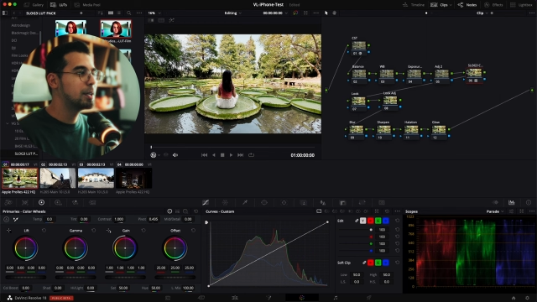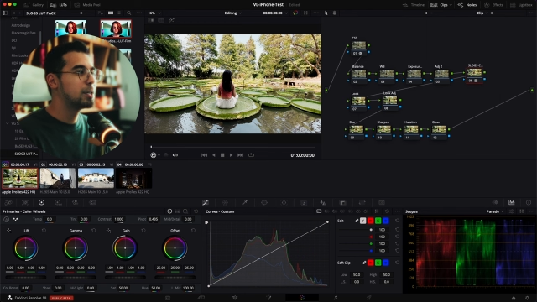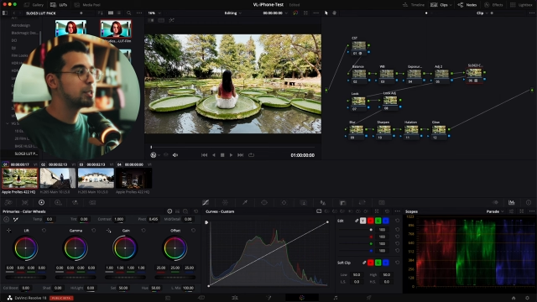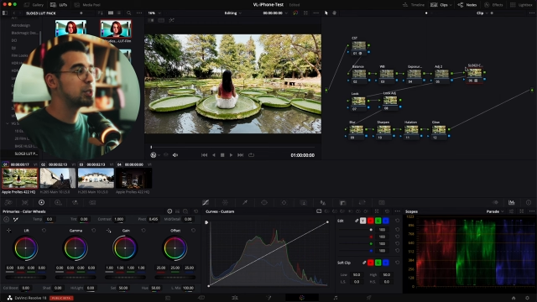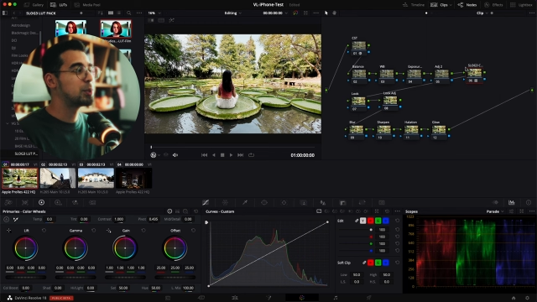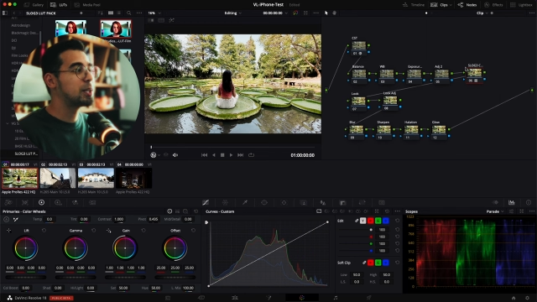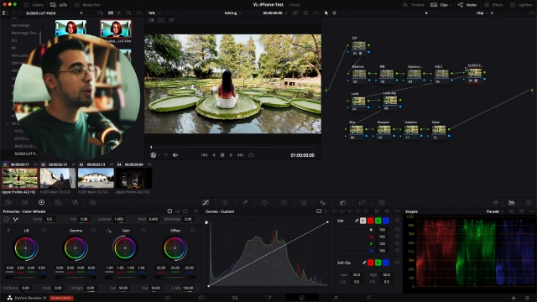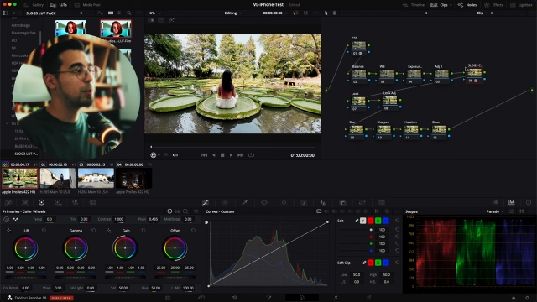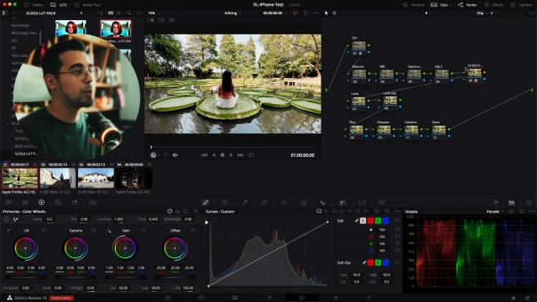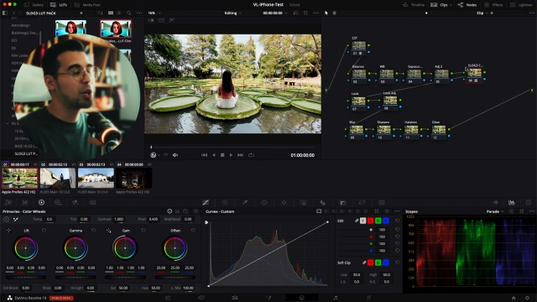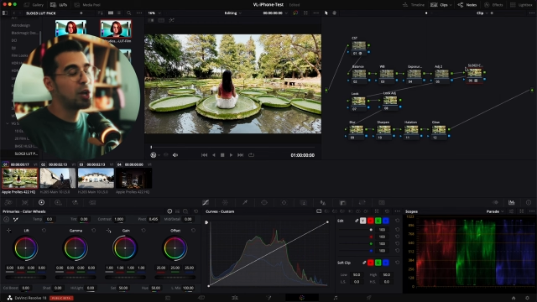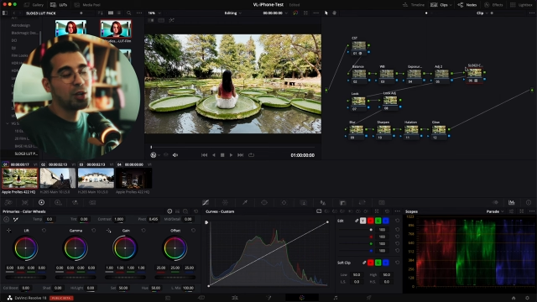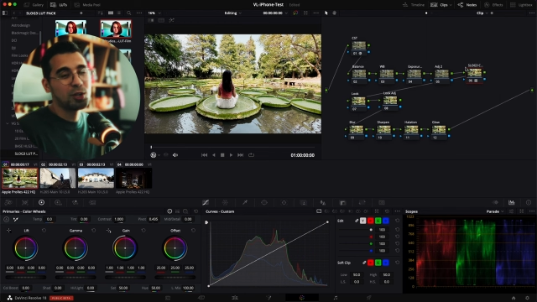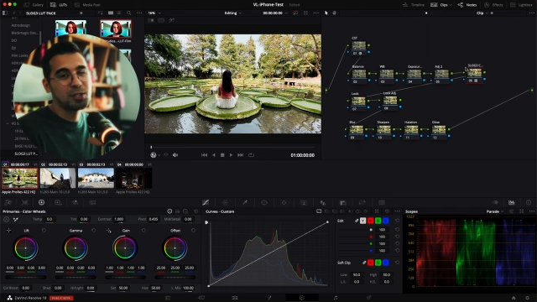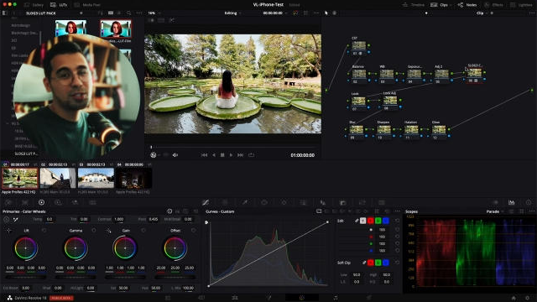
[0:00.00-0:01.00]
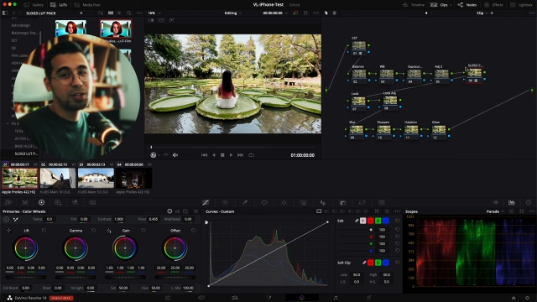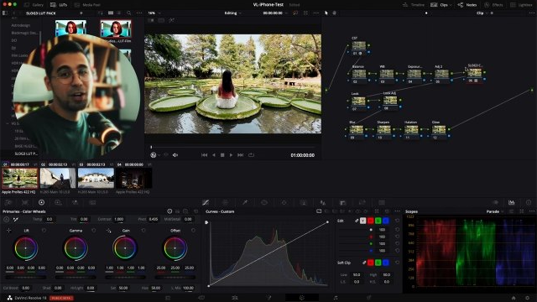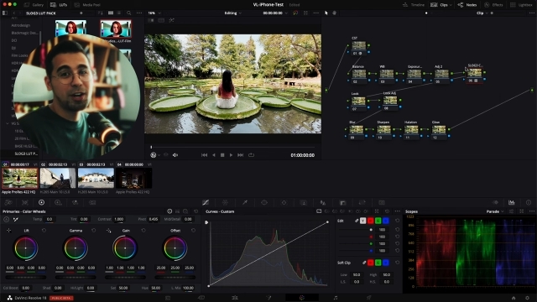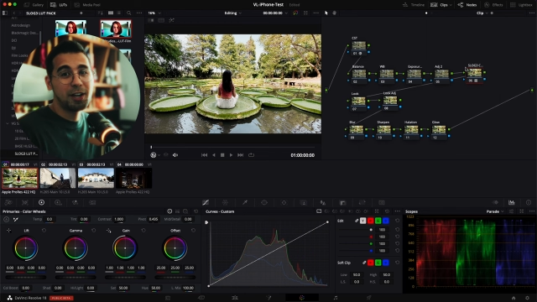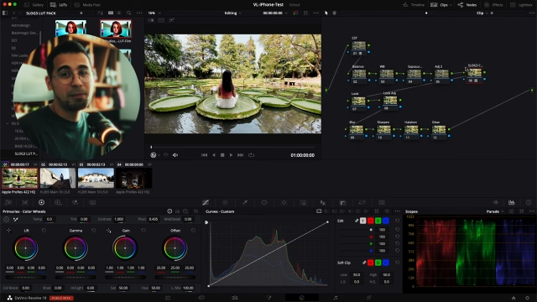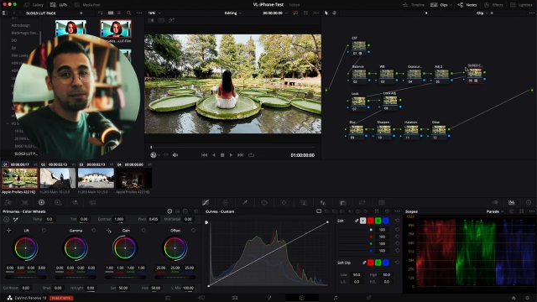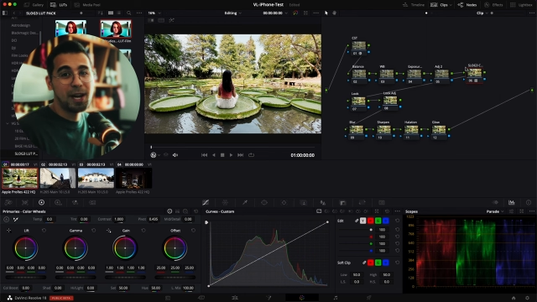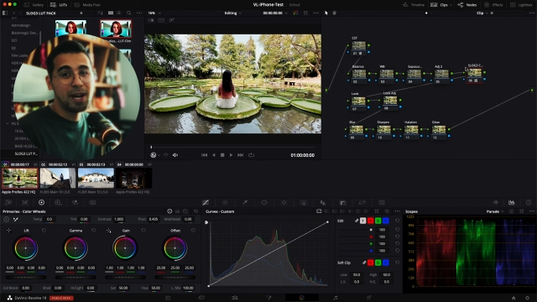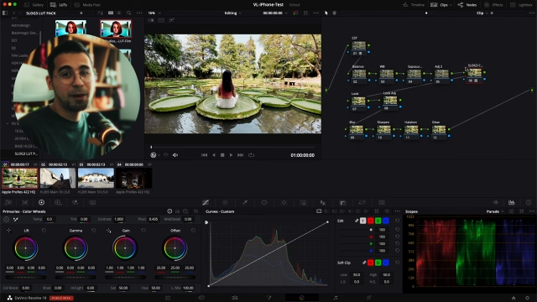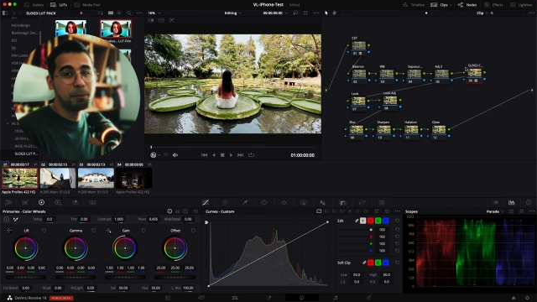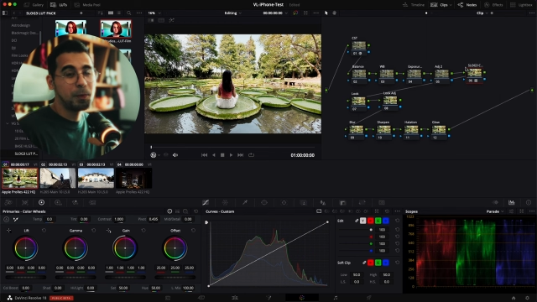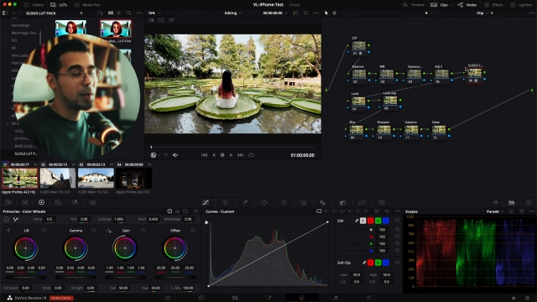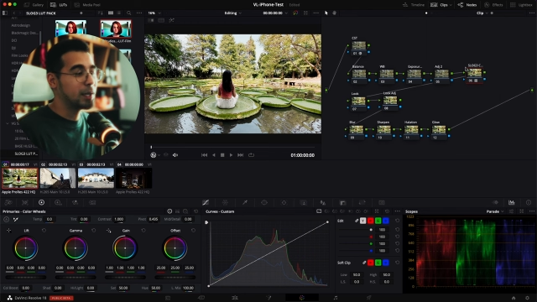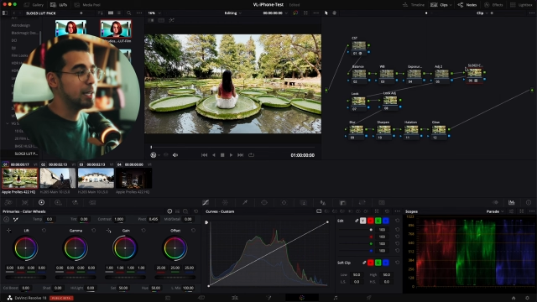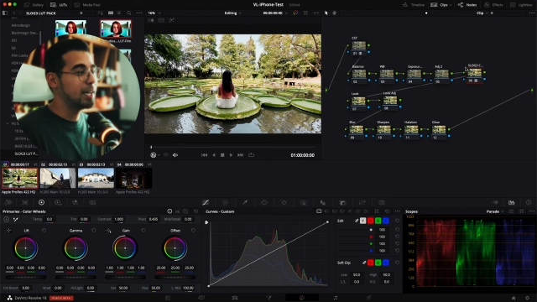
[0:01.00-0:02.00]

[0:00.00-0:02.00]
So now the colors are kind of back, but